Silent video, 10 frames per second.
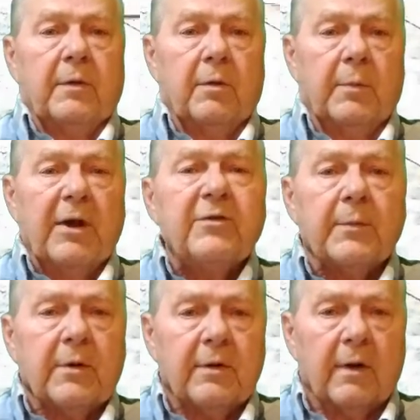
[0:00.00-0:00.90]
her
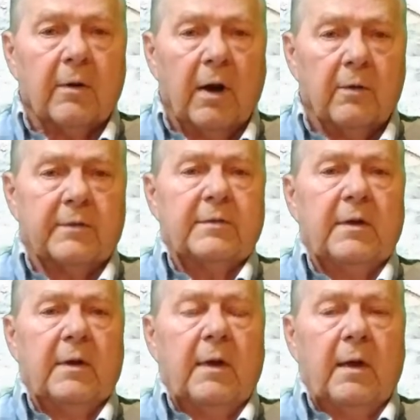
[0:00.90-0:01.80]
basement at her house.
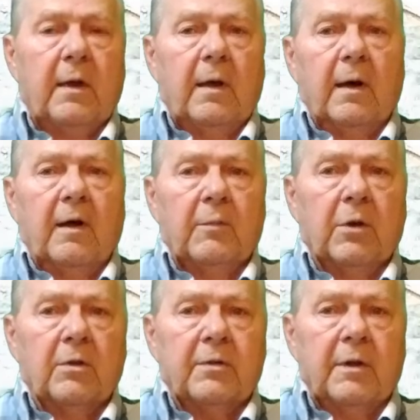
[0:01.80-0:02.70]
I
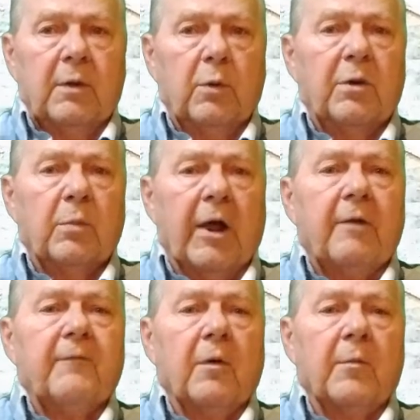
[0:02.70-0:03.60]
built a wooden
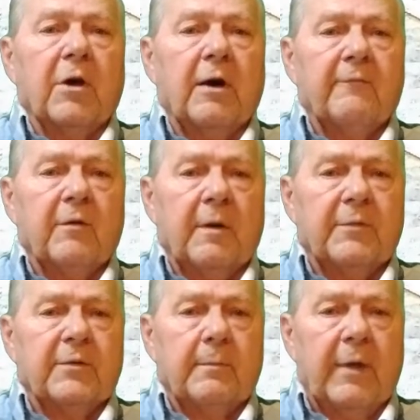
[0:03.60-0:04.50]
platform to cover up
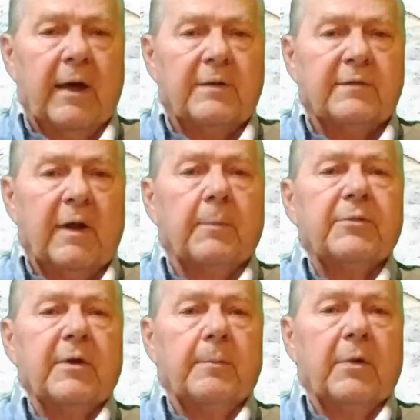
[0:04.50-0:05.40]
some bad
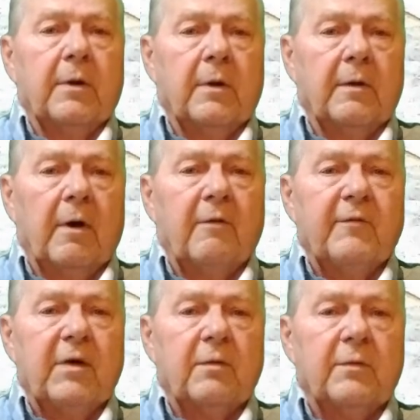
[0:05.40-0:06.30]
steps up in her
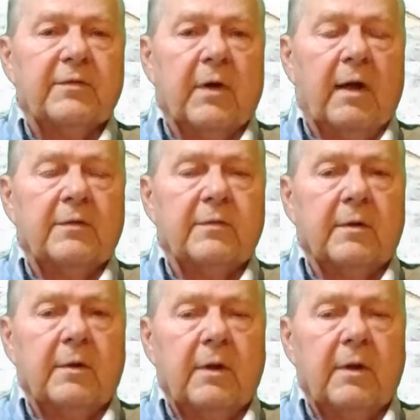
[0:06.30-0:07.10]
RV in Wisconsin.